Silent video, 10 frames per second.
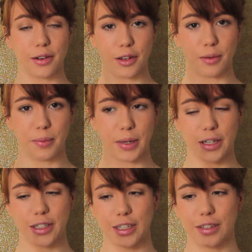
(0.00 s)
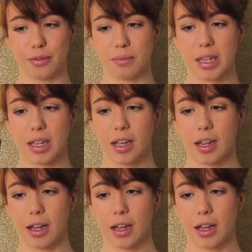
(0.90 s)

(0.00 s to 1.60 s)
good purchase for me.